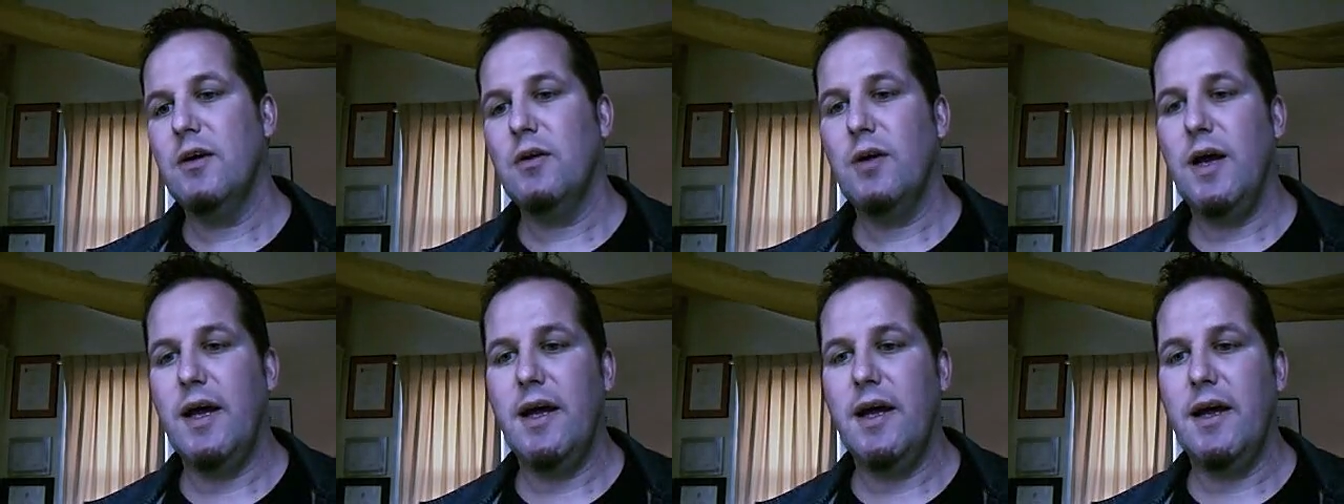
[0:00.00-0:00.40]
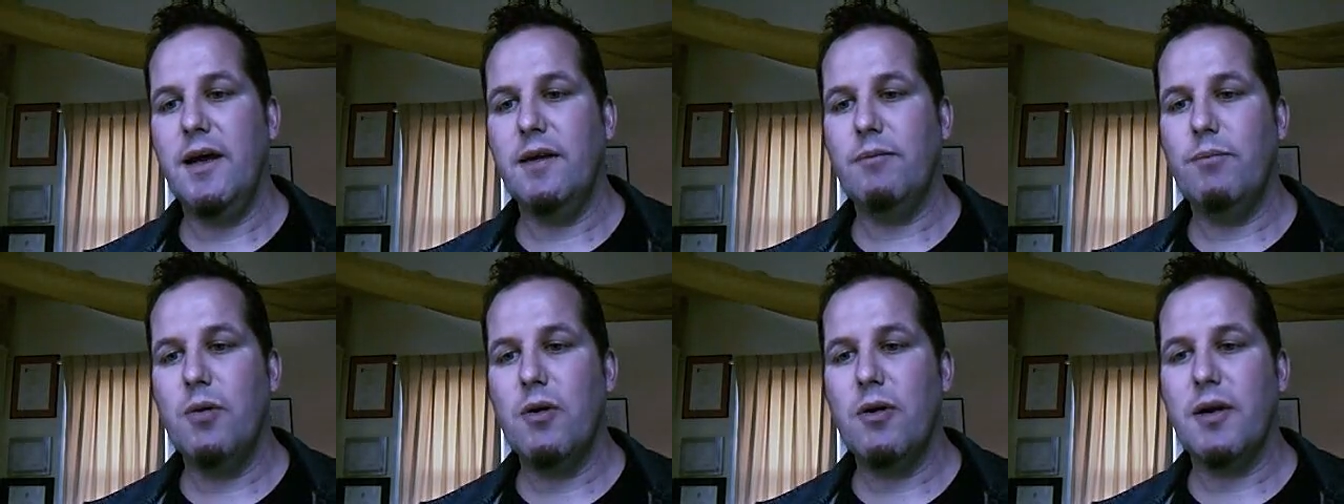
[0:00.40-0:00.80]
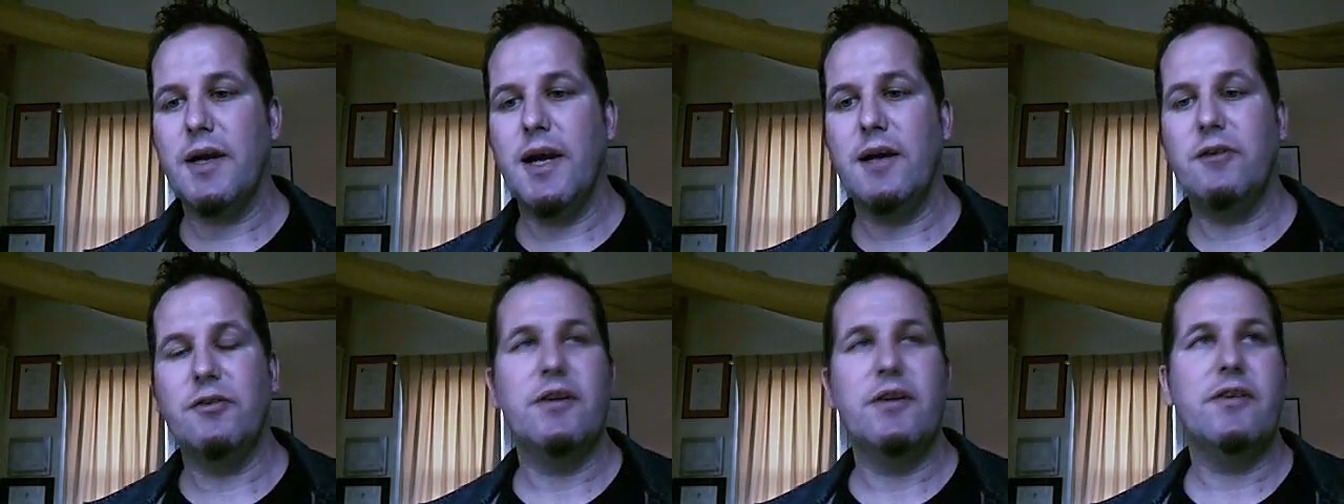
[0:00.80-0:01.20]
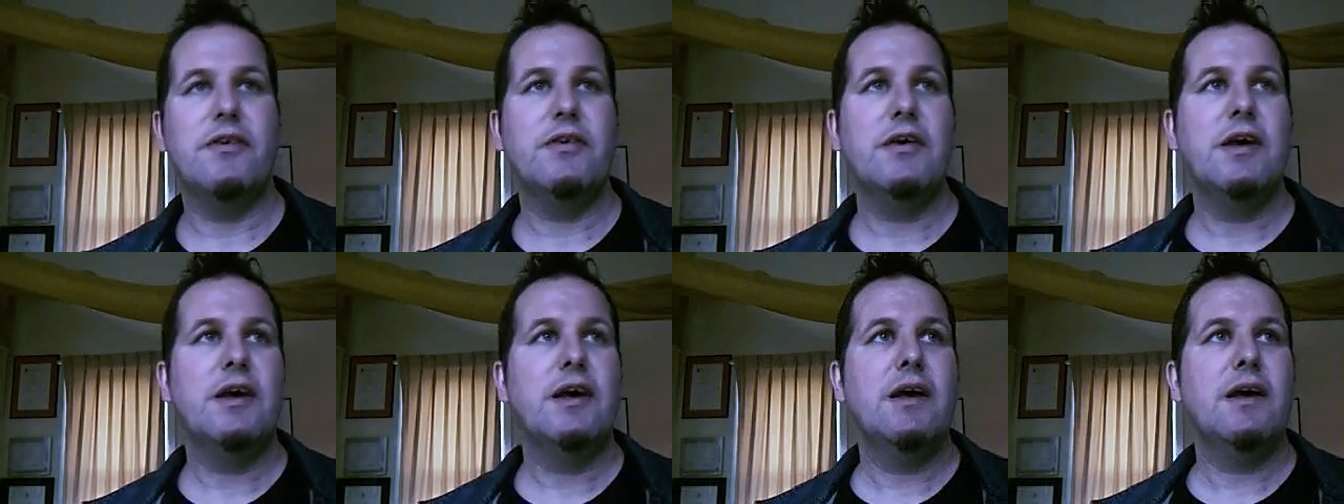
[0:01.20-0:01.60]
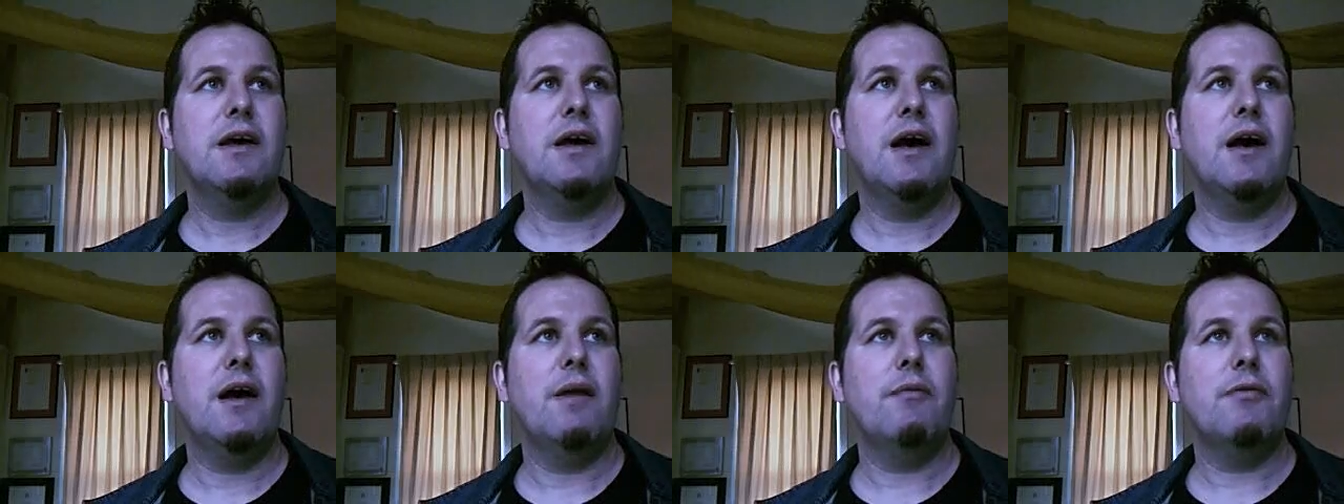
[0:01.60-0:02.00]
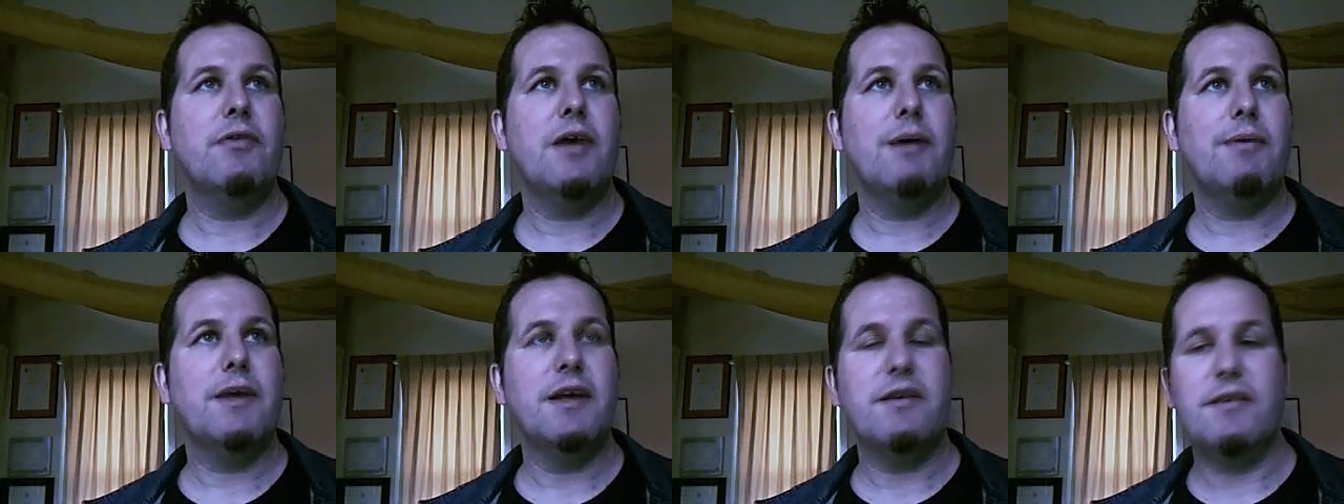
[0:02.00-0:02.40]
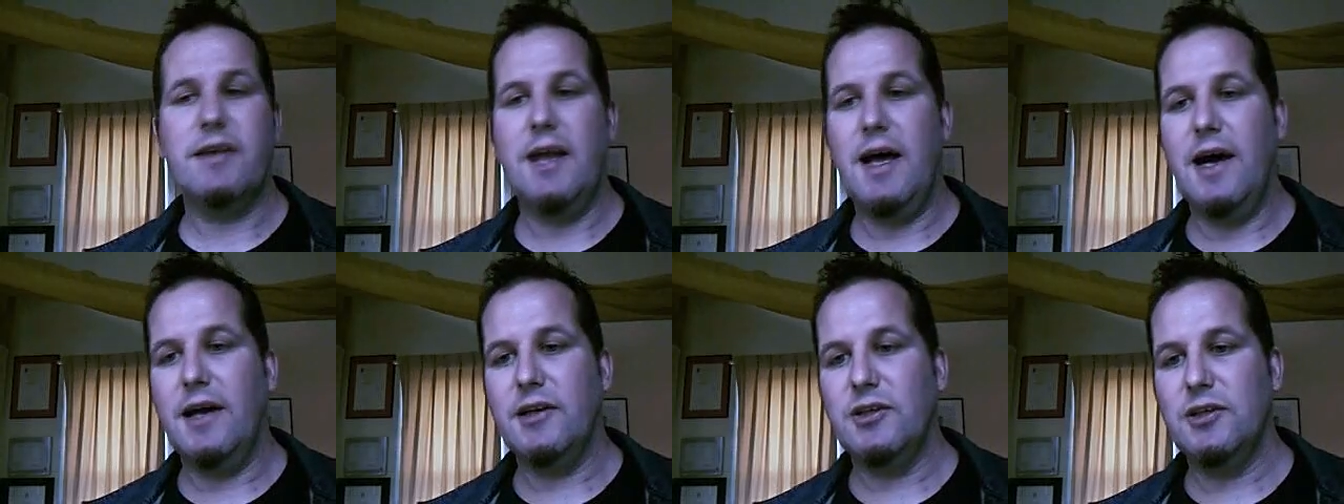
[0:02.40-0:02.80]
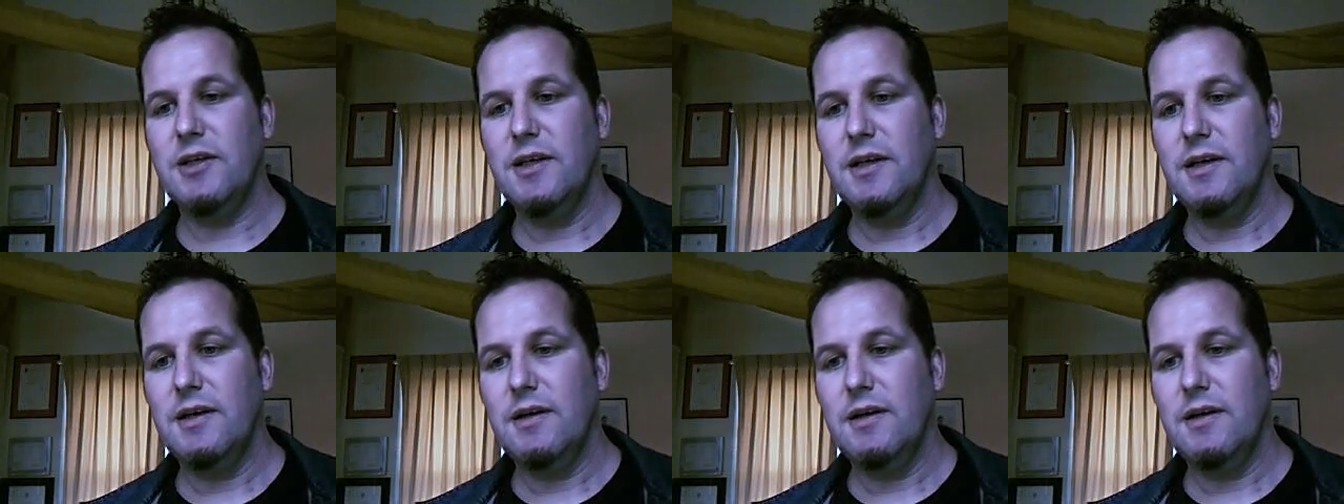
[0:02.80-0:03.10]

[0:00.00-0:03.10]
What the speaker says: And poorer countries, some of these large